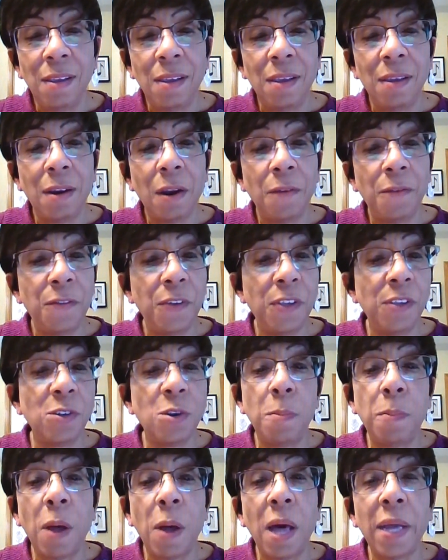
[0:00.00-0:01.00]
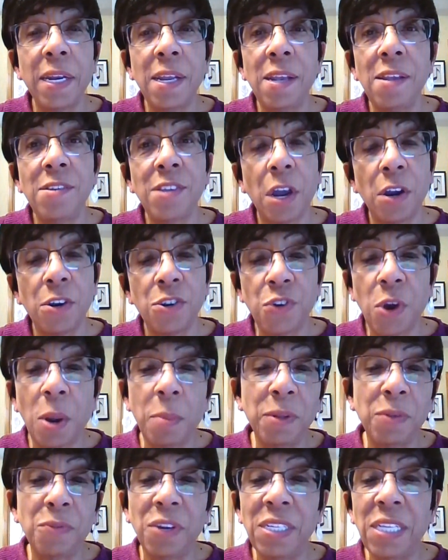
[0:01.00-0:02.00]
in our physical bodies, our
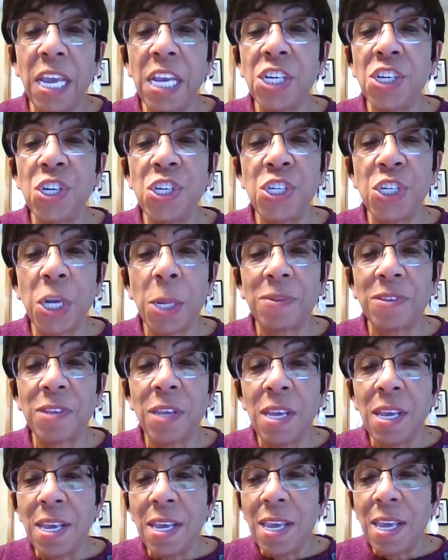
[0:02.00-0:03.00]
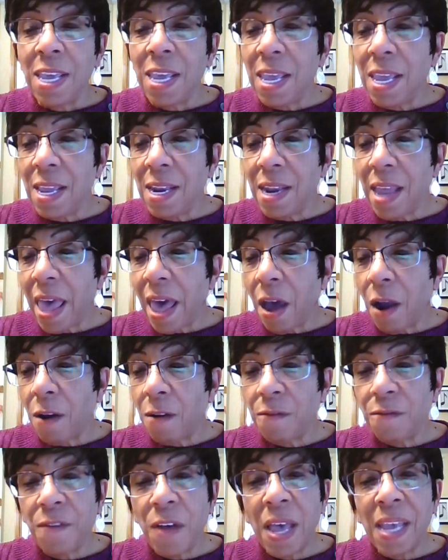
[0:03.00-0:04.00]
troubled relationships, in our
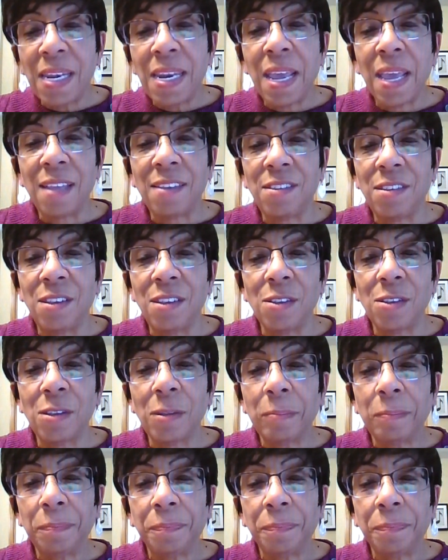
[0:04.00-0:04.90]
finances,